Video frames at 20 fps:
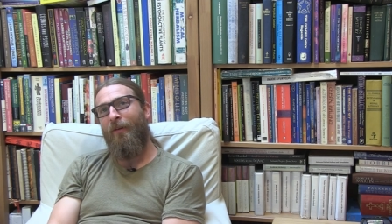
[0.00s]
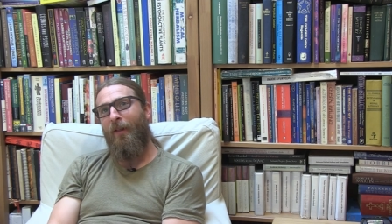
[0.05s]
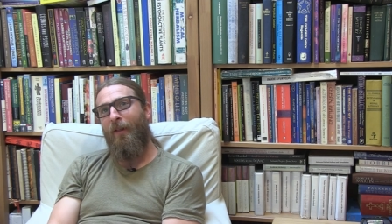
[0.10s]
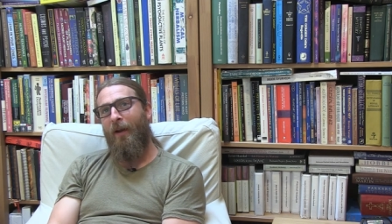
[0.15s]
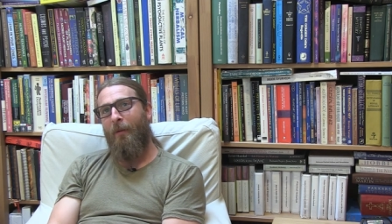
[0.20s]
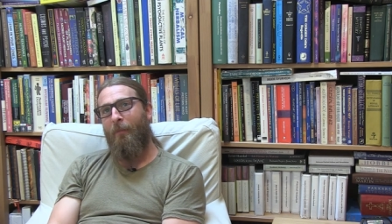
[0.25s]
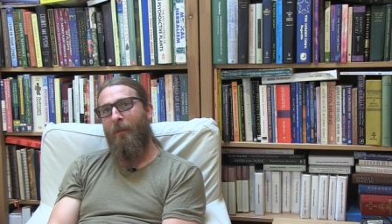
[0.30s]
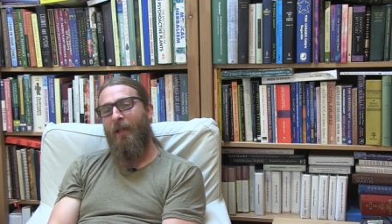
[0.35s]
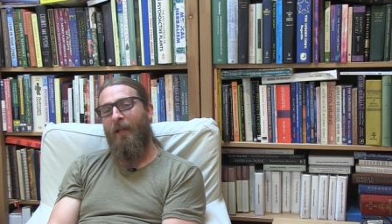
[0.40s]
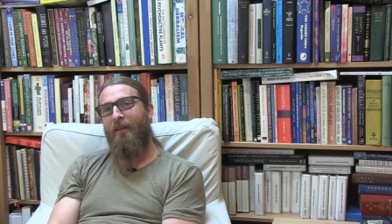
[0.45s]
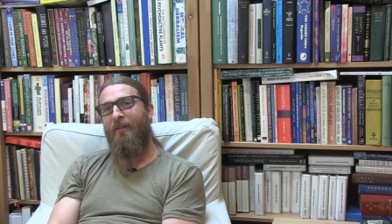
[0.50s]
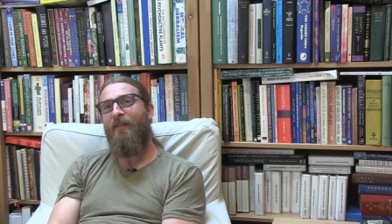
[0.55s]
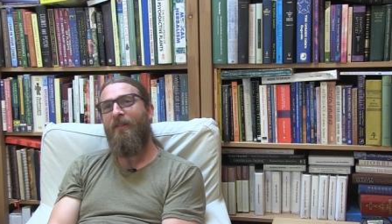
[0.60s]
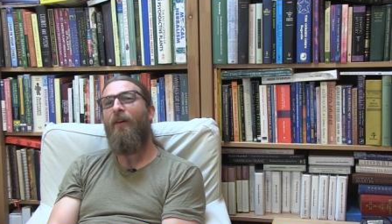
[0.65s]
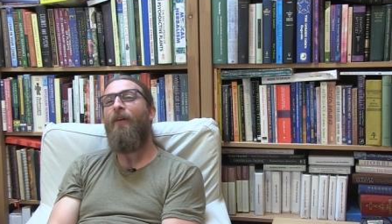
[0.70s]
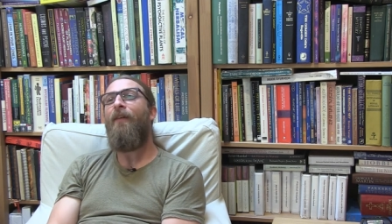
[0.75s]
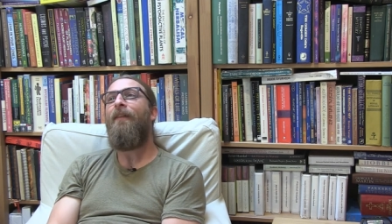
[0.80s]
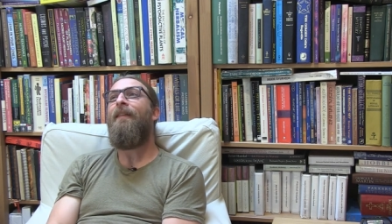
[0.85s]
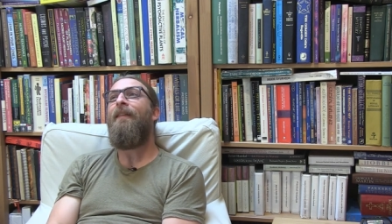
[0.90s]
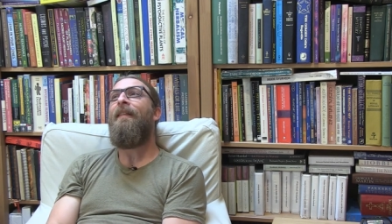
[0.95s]
a lot of blood.
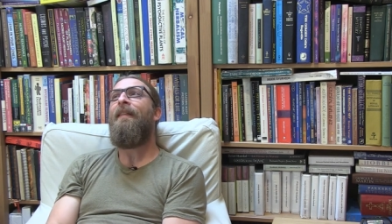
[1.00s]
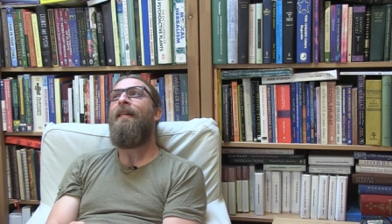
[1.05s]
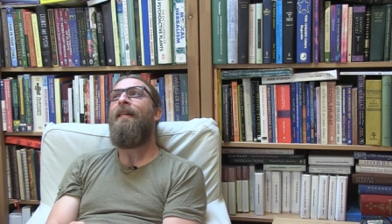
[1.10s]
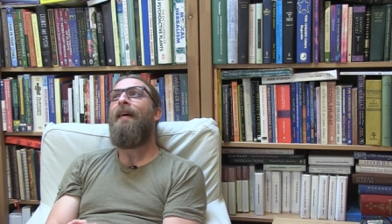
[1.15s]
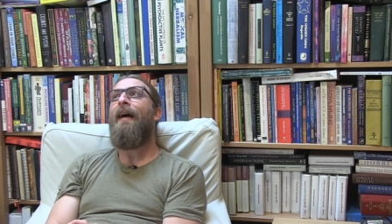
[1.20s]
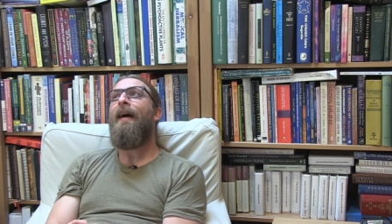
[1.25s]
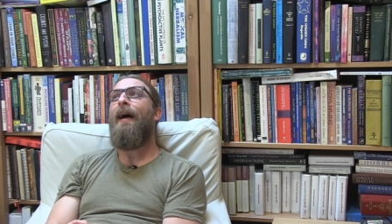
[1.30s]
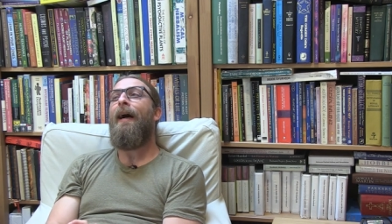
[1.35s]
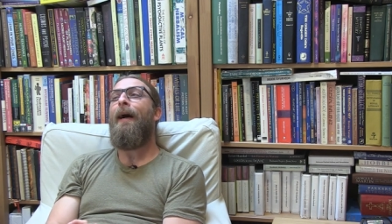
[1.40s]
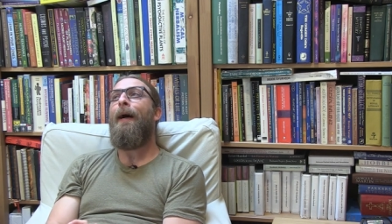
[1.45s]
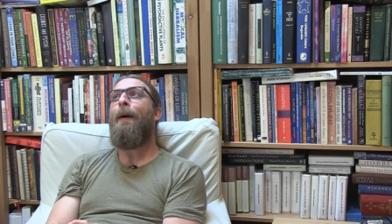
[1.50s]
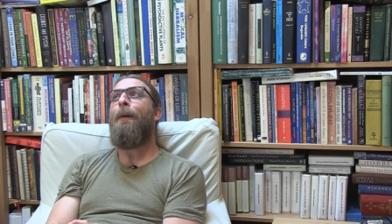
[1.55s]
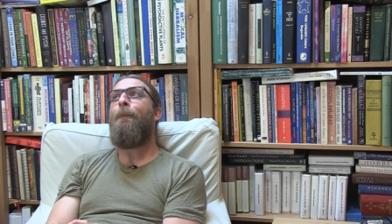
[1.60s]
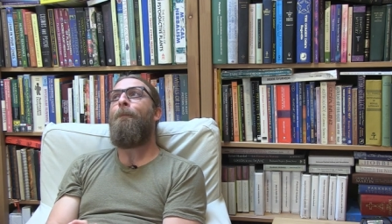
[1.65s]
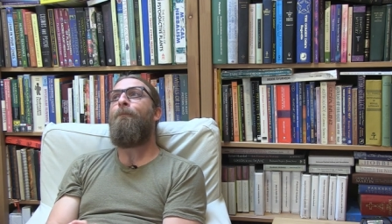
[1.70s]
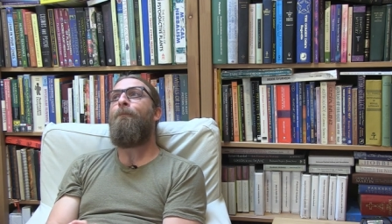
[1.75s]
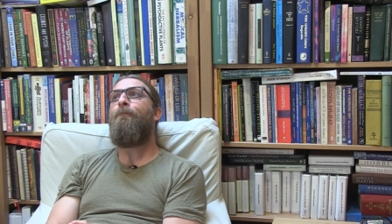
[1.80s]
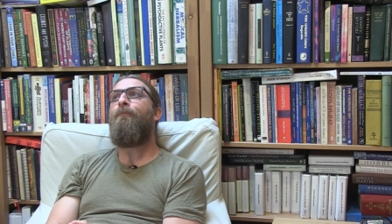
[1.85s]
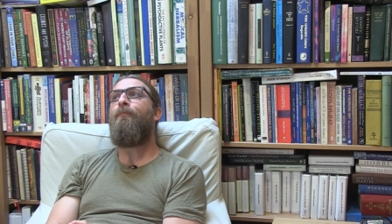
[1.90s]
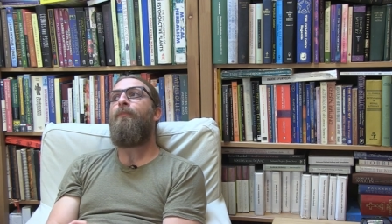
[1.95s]
So,
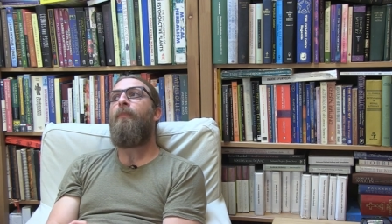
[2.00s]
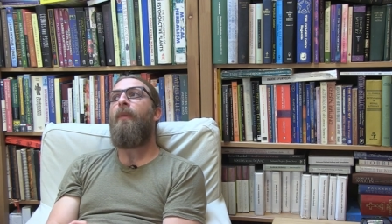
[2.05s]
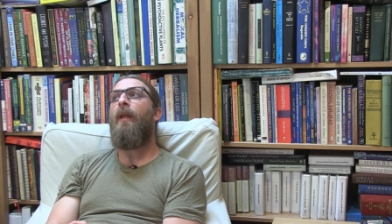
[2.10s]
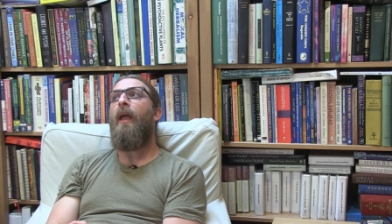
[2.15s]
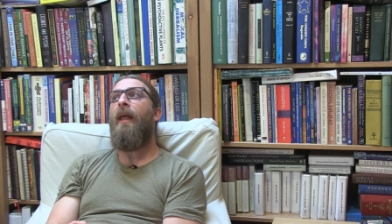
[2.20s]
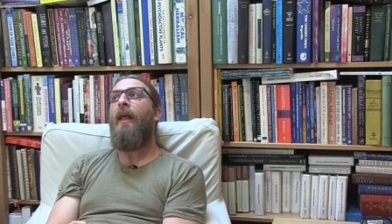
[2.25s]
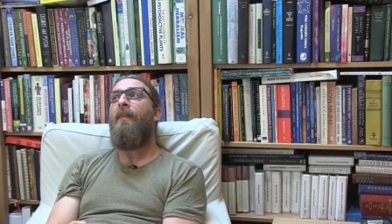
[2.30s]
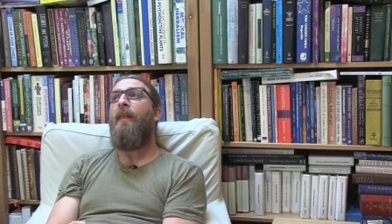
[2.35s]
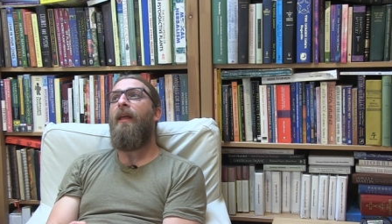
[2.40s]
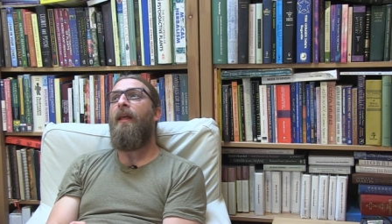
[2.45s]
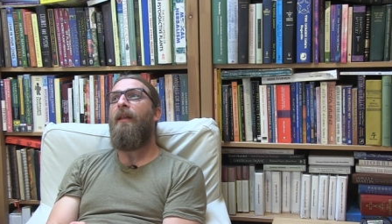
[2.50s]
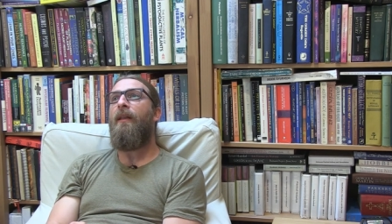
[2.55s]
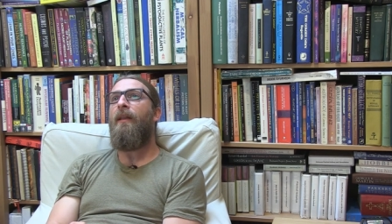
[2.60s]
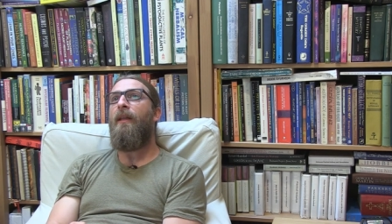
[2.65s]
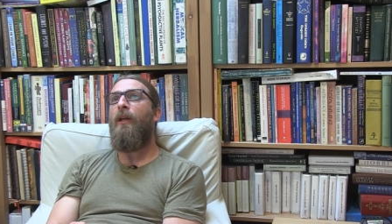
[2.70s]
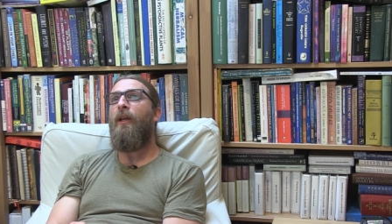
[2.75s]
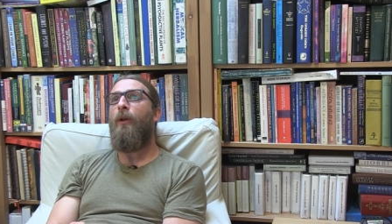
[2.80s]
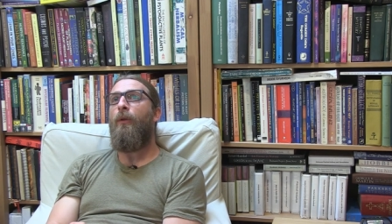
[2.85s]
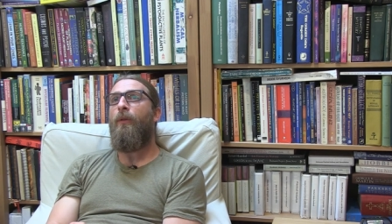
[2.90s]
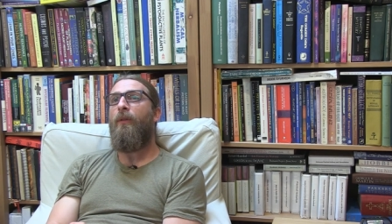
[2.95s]
um, and then,
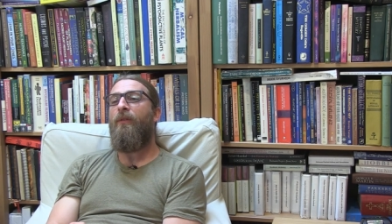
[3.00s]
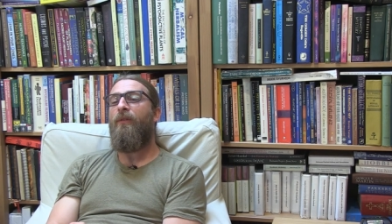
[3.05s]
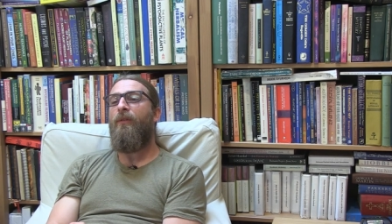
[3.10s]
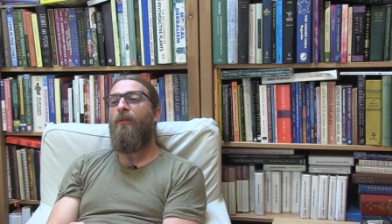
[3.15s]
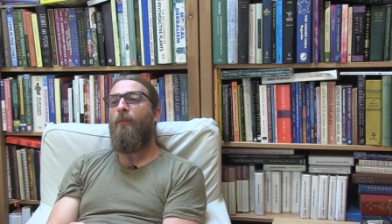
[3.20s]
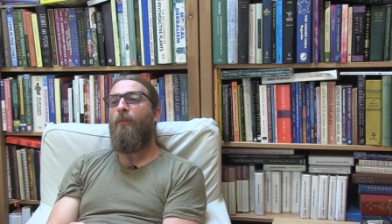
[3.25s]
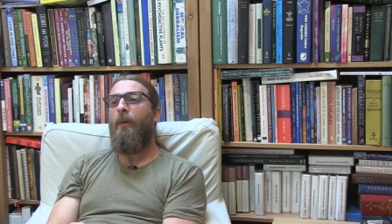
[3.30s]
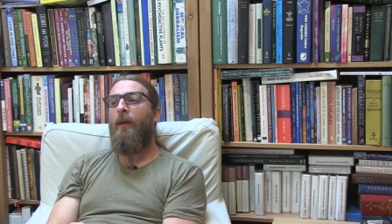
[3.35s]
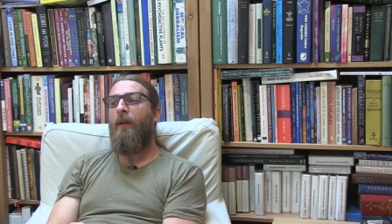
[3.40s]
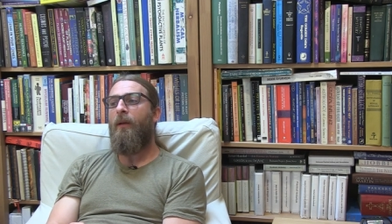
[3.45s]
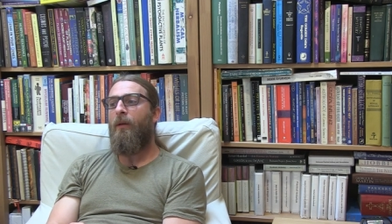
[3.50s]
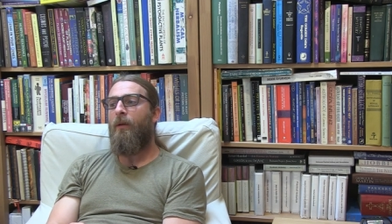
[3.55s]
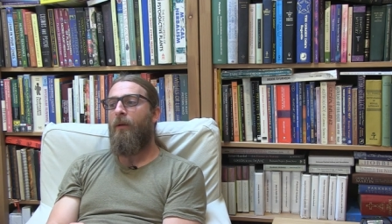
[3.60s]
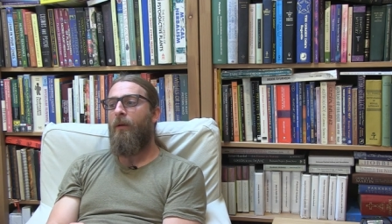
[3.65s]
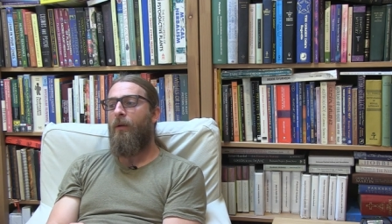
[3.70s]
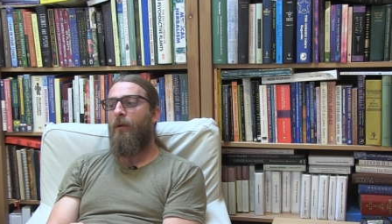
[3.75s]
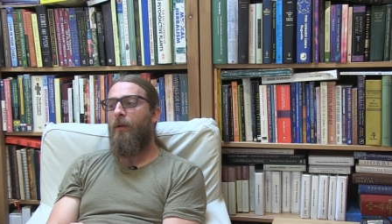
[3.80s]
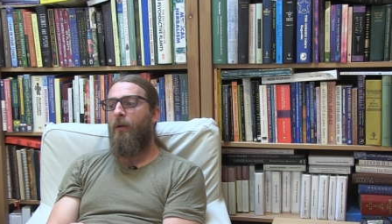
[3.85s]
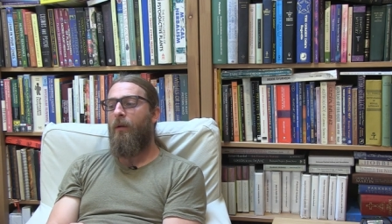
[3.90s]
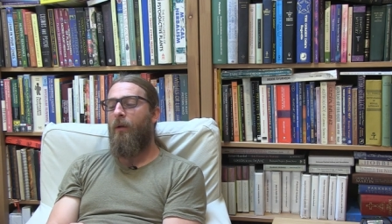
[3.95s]
you know, this has been
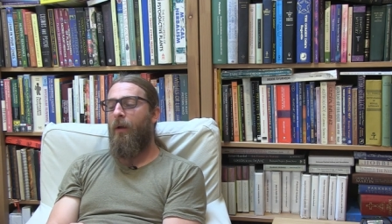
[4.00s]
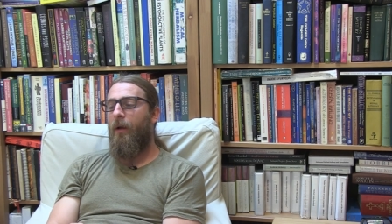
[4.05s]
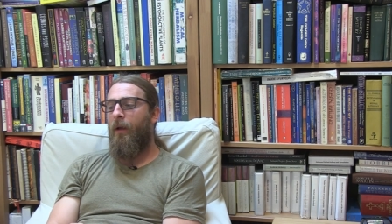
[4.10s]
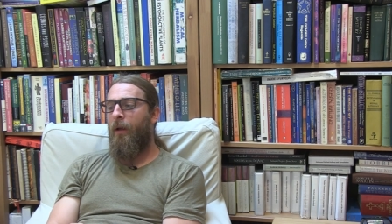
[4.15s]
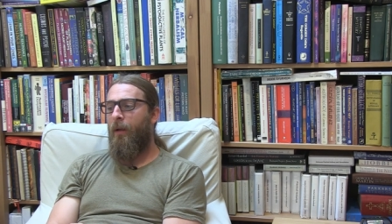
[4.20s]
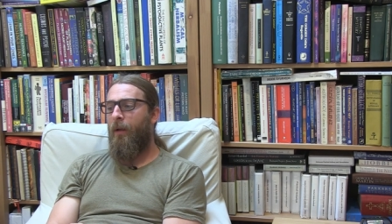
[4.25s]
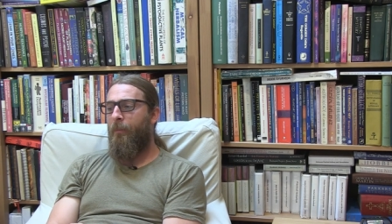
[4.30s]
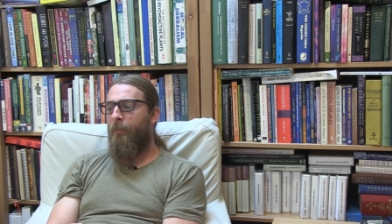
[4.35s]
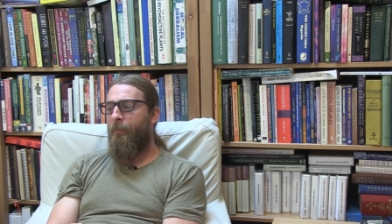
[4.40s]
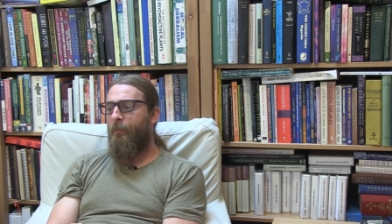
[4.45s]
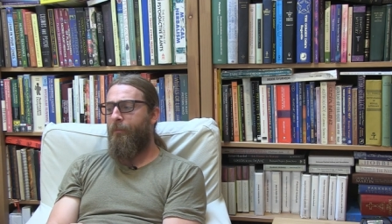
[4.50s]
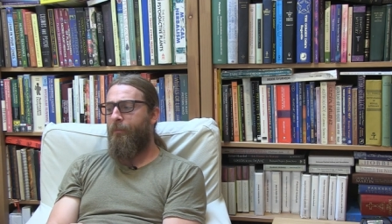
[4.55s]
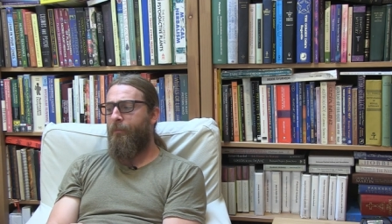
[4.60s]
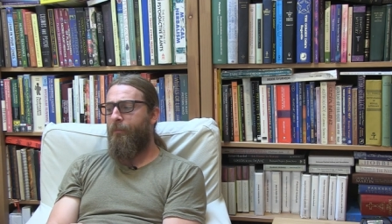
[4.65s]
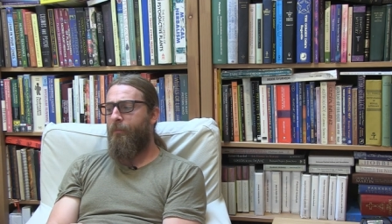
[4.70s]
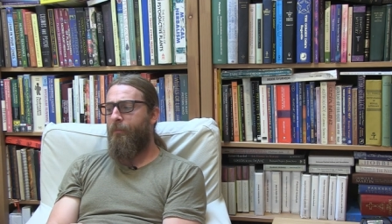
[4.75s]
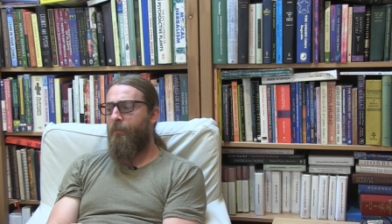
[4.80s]
um,